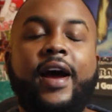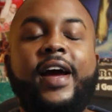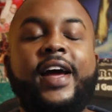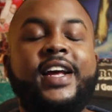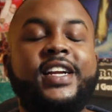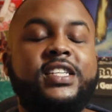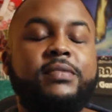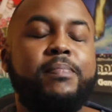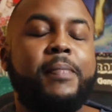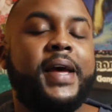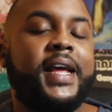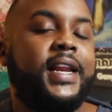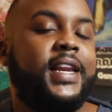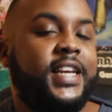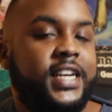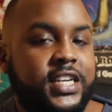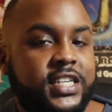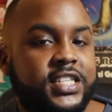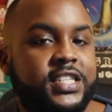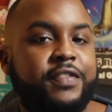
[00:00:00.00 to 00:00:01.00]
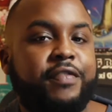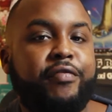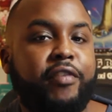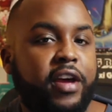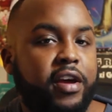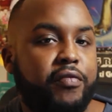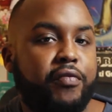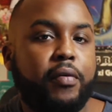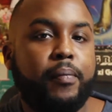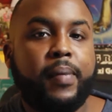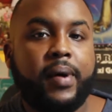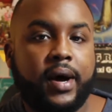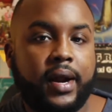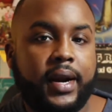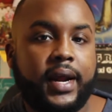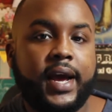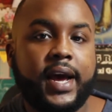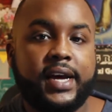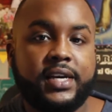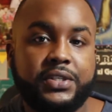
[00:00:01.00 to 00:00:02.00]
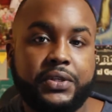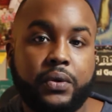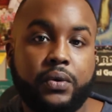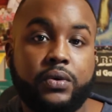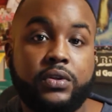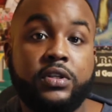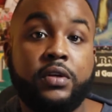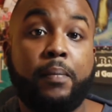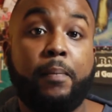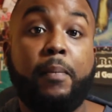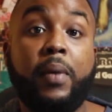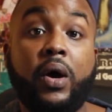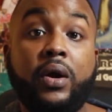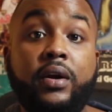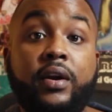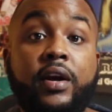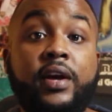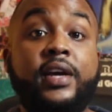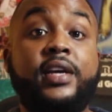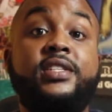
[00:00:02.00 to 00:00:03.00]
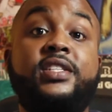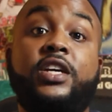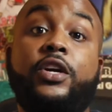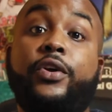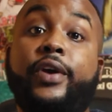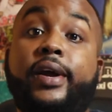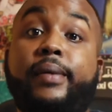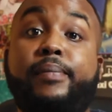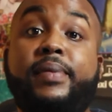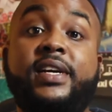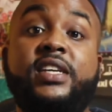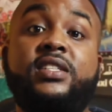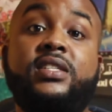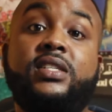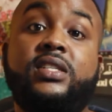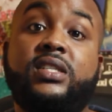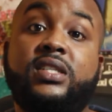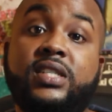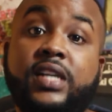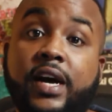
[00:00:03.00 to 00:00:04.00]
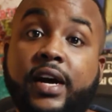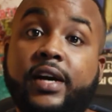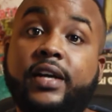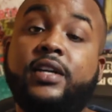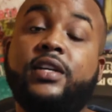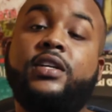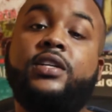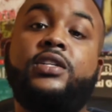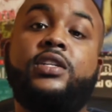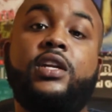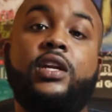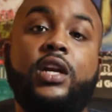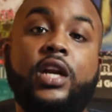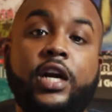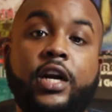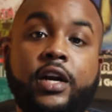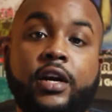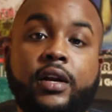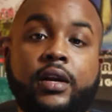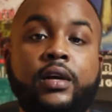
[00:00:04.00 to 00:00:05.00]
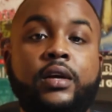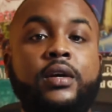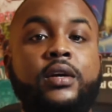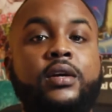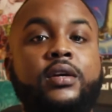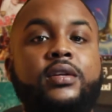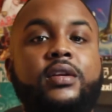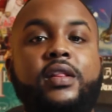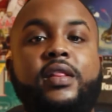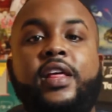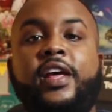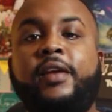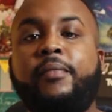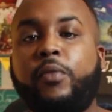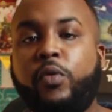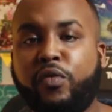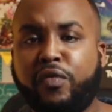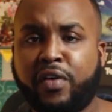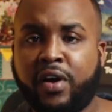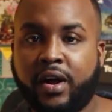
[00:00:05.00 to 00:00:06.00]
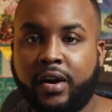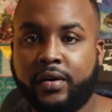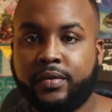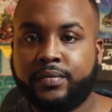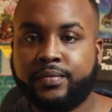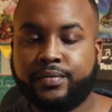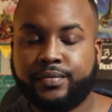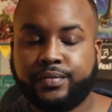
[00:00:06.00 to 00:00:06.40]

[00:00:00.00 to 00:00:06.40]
It's my least favorite podcast host, but it's a great place to start, to learn, to then move on.